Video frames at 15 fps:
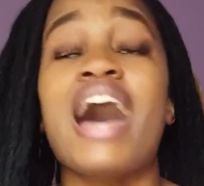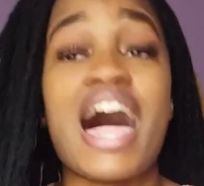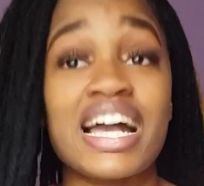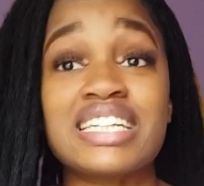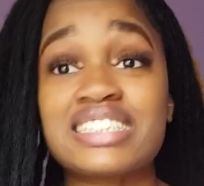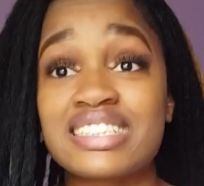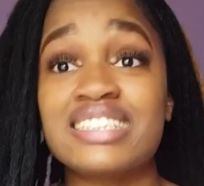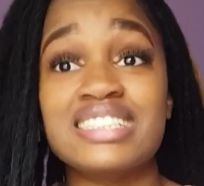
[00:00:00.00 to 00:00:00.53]
I
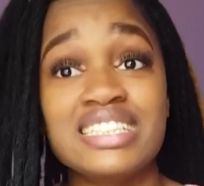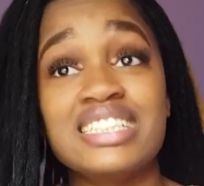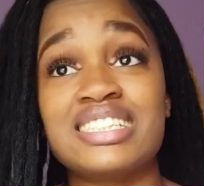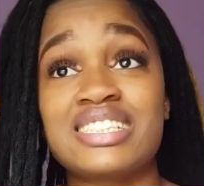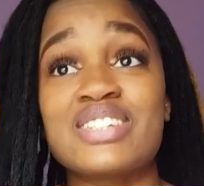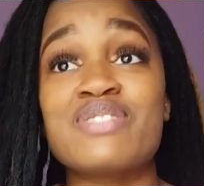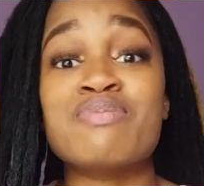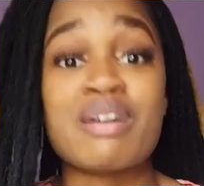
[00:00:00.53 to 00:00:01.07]
still need
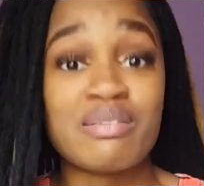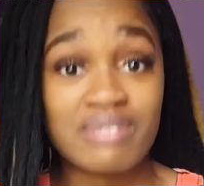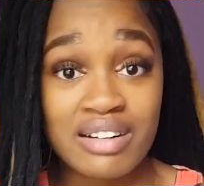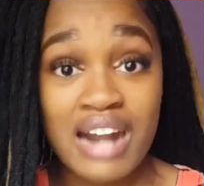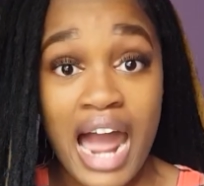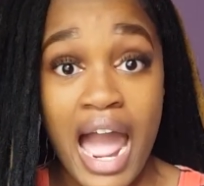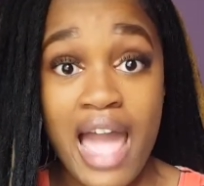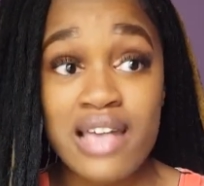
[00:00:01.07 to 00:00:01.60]
to
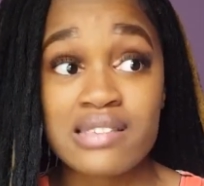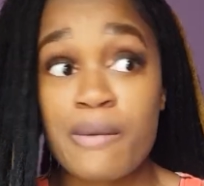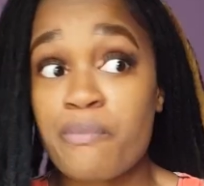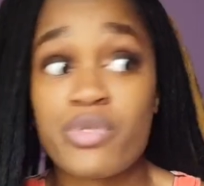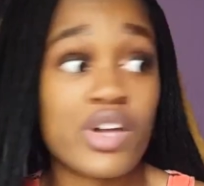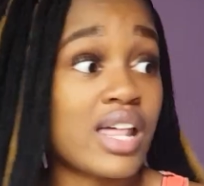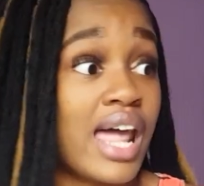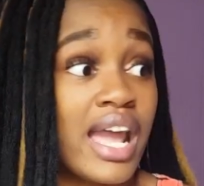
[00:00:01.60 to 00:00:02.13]
memorize. And
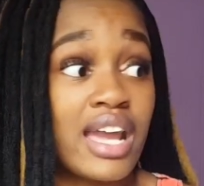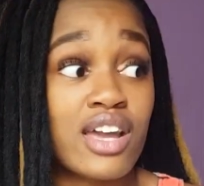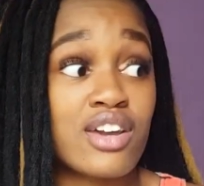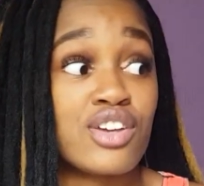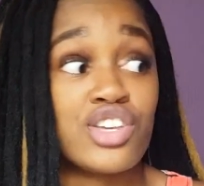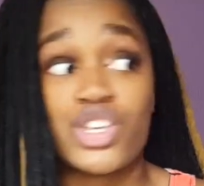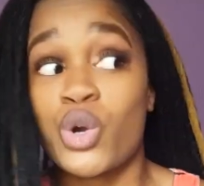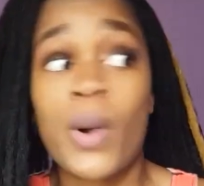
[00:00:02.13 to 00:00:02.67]
they're like,
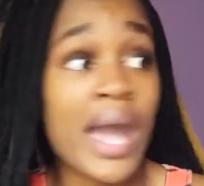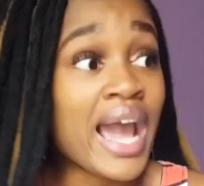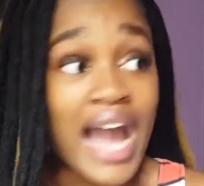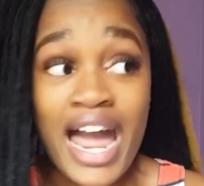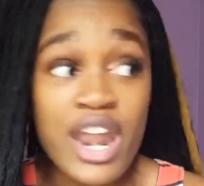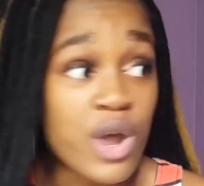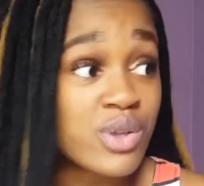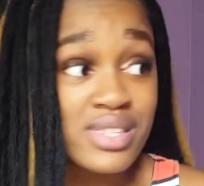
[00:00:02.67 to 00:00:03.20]
you ain't
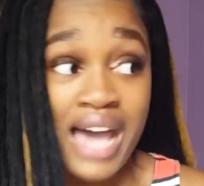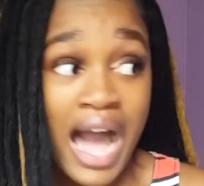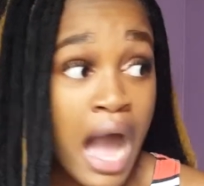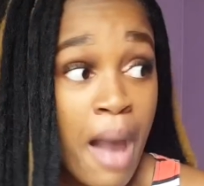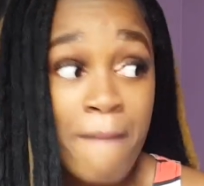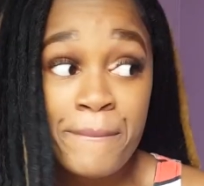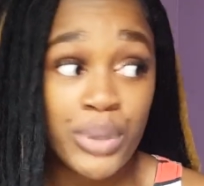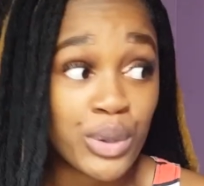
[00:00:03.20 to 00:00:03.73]
got no
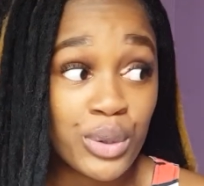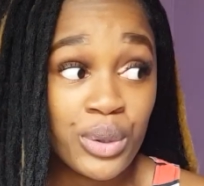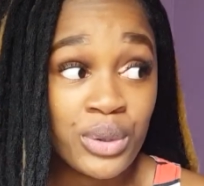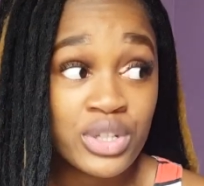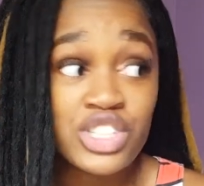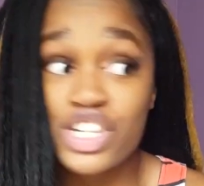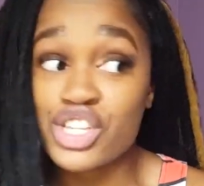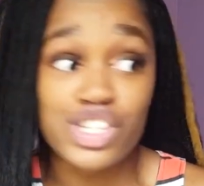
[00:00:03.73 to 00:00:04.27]
time, boo,
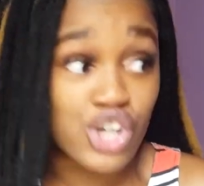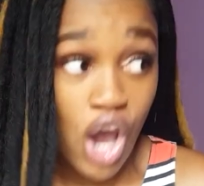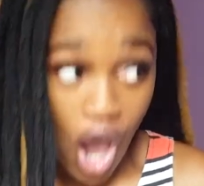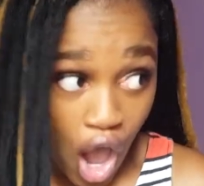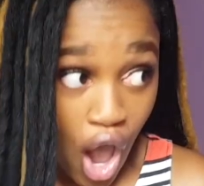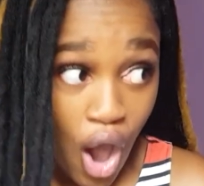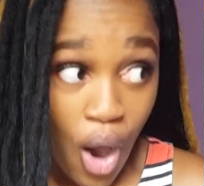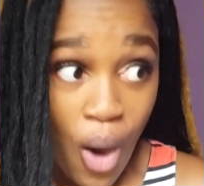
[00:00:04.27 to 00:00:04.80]
just
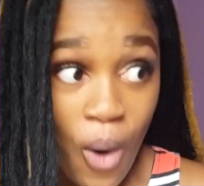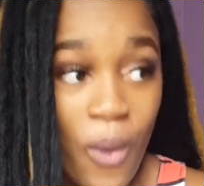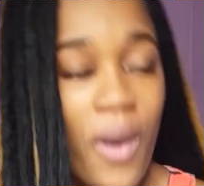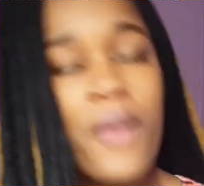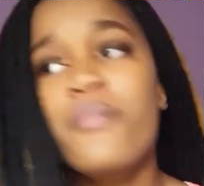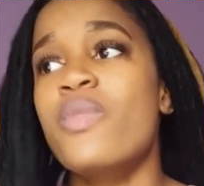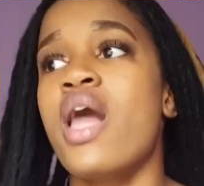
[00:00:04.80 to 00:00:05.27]
go.